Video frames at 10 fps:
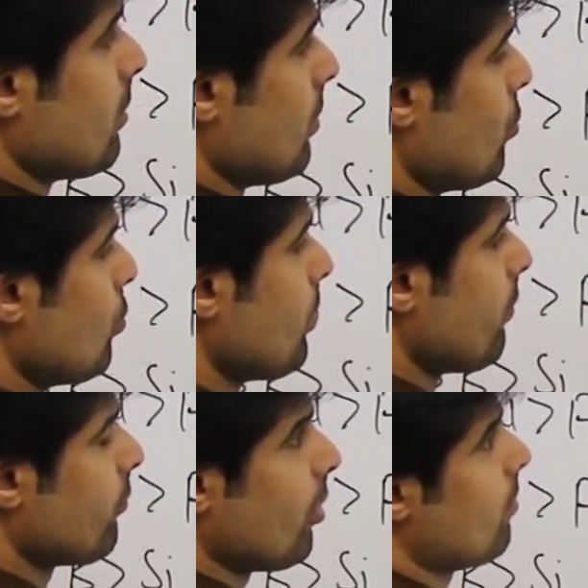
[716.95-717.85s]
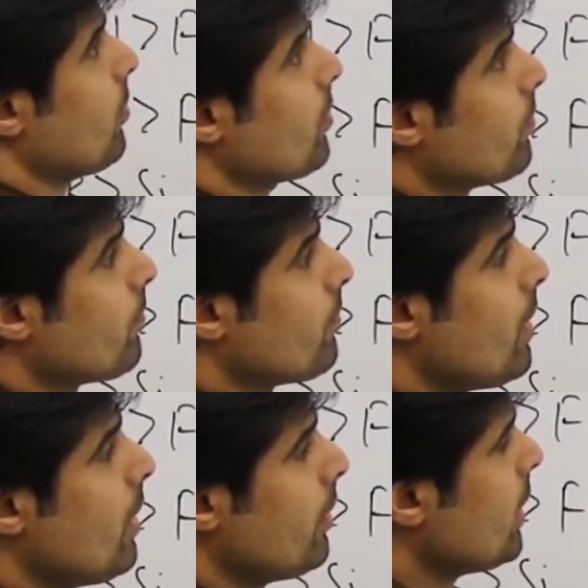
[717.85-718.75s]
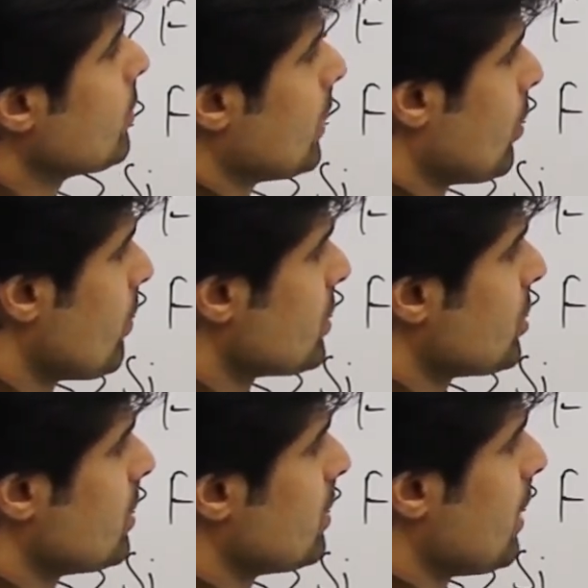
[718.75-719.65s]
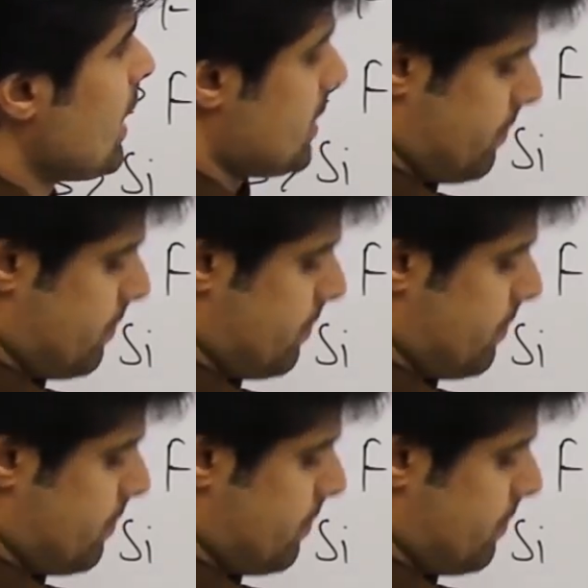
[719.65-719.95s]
a group of carbon. Now the question has